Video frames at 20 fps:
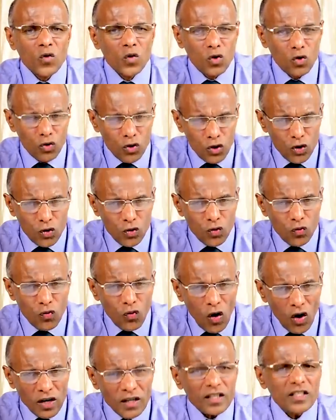Do you
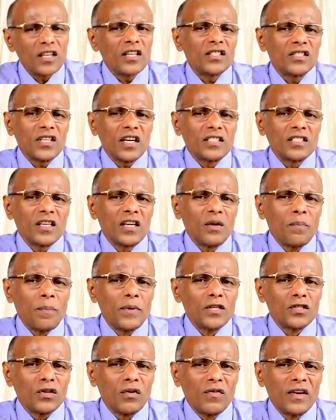want such a
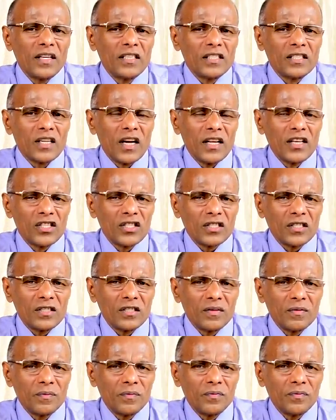piece of legislation?
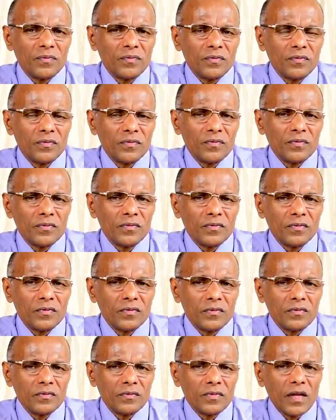
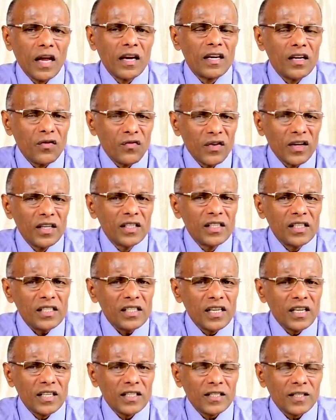And it further
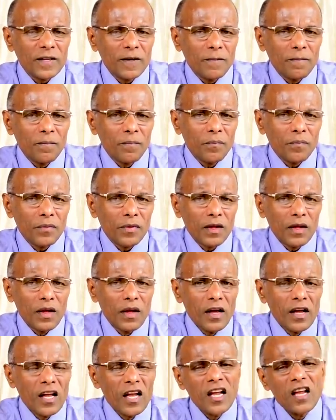says,
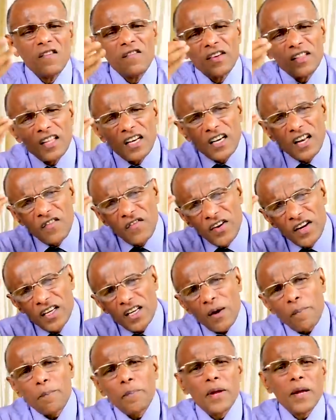even the
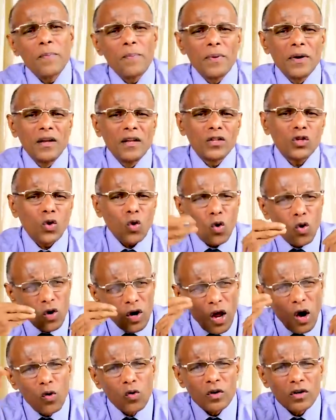defeated people,
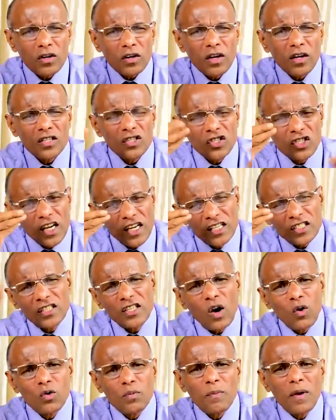thrown out,
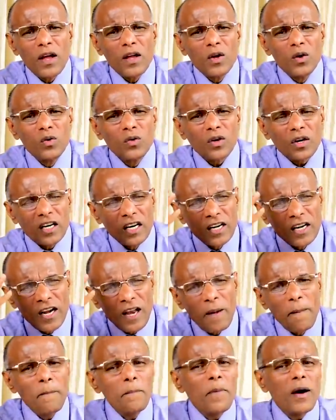chased out by you,
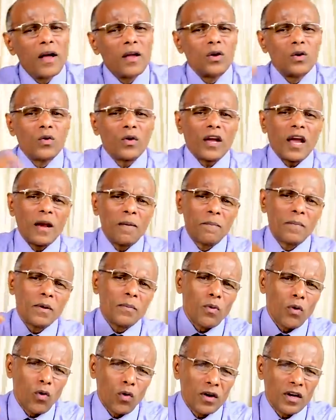condemned by you, can be
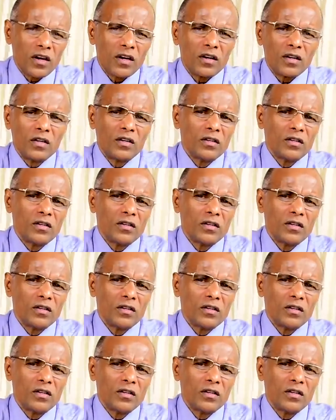brought